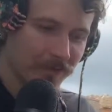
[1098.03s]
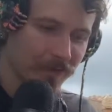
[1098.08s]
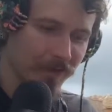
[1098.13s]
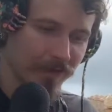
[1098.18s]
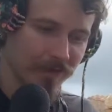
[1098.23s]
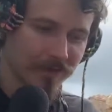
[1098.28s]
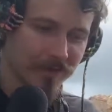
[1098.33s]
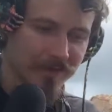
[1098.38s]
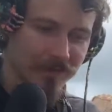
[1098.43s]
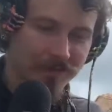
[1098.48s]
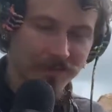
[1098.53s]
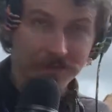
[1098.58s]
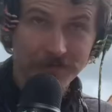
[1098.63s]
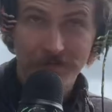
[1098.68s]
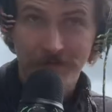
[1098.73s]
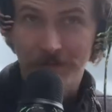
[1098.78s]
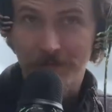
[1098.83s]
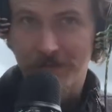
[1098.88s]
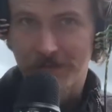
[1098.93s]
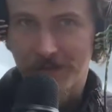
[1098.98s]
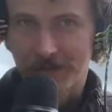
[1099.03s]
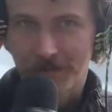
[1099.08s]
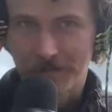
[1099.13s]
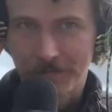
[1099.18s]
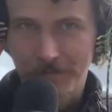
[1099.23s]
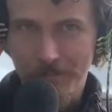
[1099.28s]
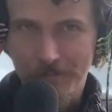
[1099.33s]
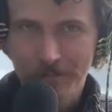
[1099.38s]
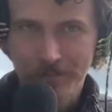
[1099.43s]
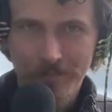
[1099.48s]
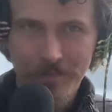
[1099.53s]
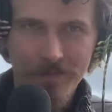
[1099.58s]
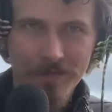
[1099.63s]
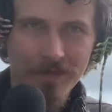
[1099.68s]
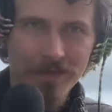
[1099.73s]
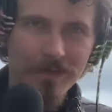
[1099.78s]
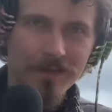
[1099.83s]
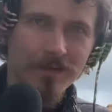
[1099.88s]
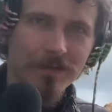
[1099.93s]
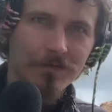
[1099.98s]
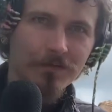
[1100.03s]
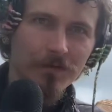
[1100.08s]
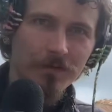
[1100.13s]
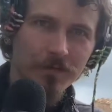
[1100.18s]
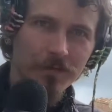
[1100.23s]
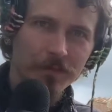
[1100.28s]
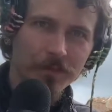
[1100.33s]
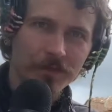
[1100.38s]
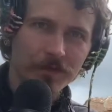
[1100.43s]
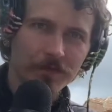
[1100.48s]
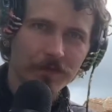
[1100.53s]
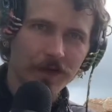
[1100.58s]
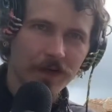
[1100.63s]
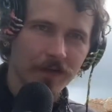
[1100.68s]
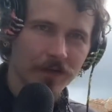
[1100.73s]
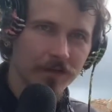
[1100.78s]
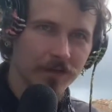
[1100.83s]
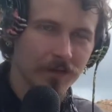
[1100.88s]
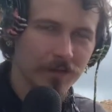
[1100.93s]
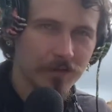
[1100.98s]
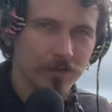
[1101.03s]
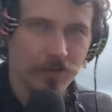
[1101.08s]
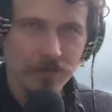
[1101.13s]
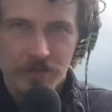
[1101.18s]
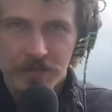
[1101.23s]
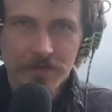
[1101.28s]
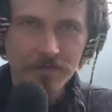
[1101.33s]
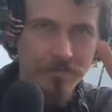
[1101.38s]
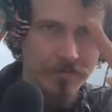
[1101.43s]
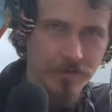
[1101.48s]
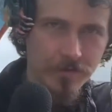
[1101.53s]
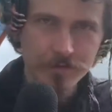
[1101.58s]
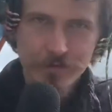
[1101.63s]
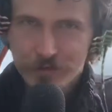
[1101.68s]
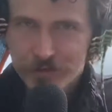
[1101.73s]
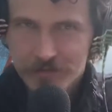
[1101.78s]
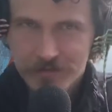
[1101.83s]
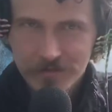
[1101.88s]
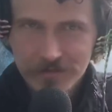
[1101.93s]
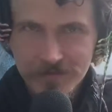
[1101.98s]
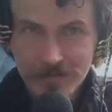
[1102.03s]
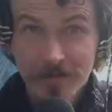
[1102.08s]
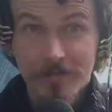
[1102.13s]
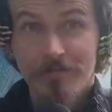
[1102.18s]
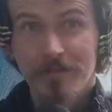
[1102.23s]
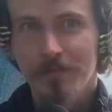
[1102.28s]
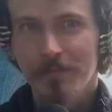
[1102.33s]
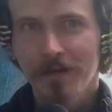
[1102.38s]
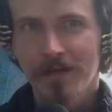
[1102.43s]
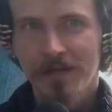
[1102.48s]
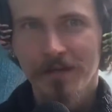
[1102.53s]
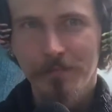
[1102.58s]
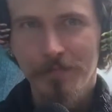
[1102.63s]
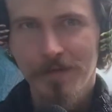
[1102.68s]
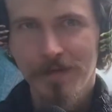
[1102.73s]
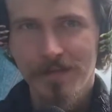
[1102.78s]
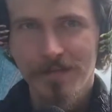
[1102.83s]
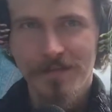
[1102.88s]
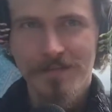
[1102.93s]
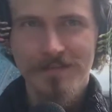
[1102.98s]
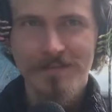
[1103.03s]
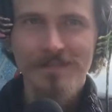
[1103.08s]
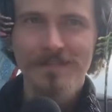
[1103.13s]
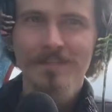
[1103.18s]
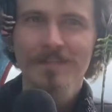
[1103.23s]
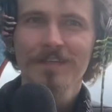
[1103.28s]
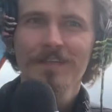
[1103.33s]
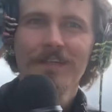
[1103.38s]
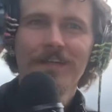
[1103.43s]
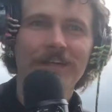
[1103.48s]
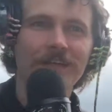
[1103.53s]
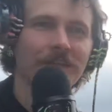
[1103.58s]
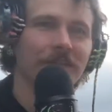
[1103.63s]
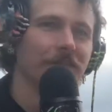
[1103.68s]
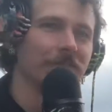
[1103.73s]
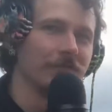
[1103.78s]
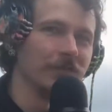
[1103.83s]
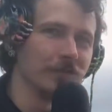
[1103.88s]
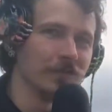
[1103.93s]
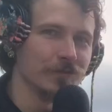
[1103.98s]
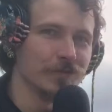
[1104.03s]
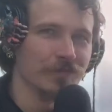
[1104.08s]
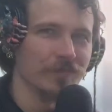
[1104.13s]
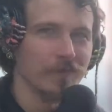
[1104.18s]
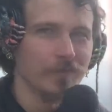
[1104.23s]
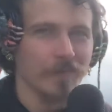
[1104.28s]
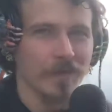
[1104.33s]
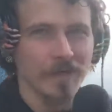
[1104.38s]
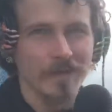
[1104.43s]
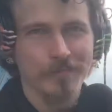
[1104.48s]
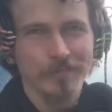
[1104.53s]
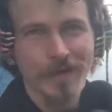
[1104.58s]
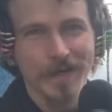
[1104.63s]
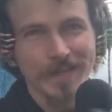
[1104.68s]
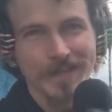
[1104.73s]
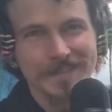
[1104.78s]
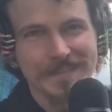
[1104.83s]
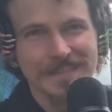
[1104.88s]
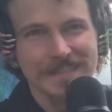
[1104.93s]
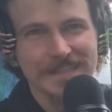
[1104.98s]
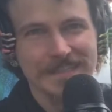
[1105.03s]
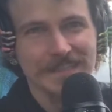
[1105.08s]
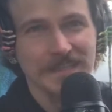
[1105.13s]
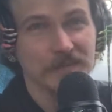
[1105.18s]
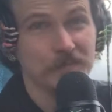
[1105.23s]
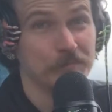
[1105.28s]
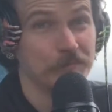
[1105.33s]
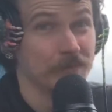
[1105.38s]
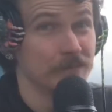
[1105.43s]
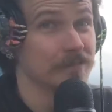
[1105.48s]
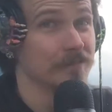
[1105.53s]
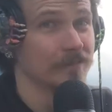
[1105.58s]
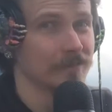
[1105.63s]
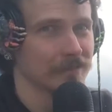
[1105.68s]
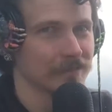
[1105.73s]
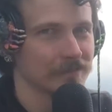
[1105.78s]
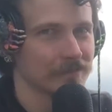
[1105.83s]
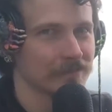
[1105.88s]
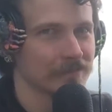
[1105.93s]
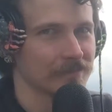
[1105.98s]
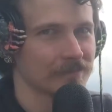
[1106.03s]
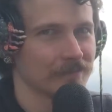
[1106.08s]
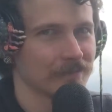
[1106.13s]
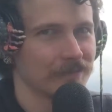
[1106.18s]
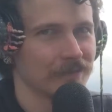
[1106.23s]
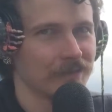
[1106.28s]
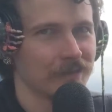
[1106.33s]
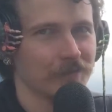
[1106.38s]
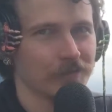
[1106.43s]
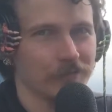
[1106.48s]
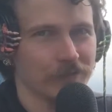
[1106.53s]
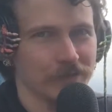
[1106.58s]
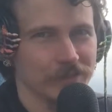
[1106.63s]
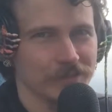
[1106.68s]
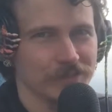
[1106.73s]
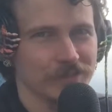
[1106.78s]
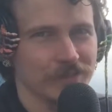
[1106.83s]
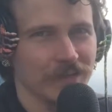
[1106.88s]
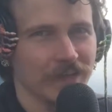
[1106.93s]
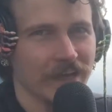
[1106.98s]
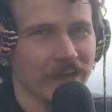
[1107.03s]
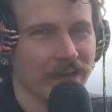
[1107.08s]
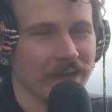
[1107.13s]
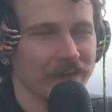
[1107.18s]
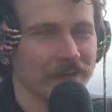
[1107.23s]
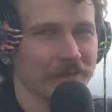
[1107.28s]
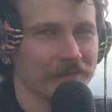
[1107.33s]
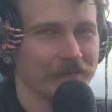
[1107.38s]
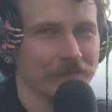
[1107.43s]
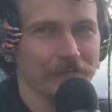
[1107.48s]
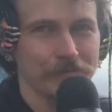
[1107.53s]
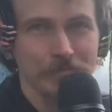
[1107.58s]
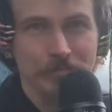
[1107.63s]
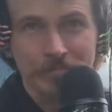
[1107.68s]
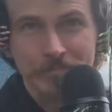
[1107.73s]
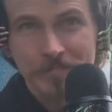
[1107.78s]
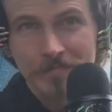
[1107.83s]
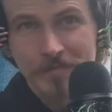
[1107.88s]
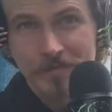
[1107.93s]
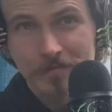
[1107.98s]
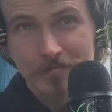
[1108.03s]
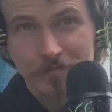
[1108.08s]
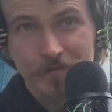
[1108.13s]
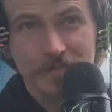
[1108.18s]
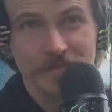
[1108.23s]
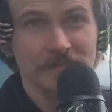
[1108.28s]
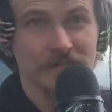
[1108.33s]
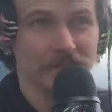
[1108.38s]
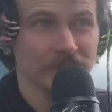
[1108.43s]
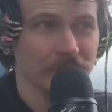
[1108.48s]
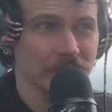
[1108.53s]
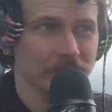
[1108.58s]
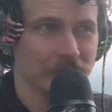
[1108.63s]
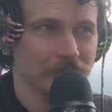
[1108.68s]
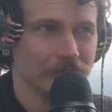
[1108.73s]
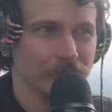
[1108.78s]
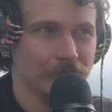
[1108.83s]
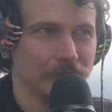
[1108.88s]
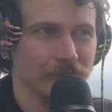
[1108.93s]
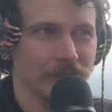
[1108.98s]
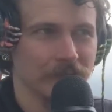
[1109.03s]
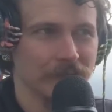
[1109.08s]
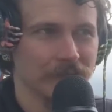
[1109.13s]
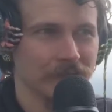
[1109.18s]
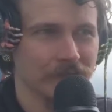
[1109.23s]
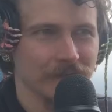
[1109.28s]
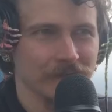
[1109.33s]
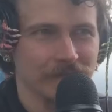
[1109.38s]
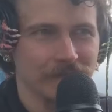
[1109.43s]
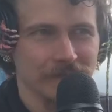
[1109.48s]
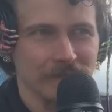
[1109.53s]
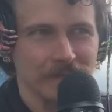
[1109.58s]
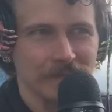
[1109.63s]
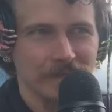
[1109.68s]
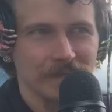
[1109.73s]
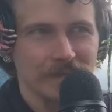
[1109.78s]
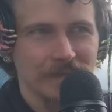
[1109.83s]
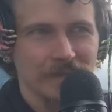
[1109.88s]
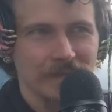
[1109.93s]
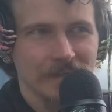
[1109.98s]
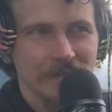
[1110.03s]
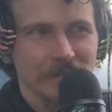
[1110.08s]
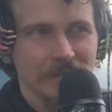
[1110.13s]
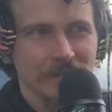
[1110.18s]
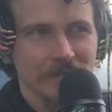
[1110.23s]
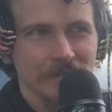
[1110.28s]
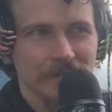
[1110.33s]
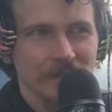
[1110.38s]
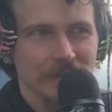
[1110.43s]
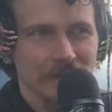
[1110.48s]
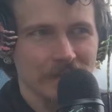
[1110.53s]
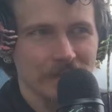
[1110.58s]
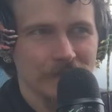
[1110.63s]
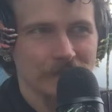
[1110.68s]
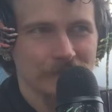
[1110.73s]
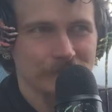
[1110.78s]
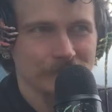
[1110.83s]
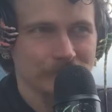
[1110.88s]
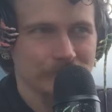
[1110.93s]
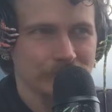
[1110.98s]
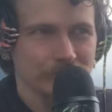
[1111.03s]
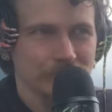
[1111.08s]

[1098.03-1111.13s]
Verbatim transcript: But from there, we will move on to the future of the Mind Palace. The future of the Mind Palace is a business, which I have recently begun um,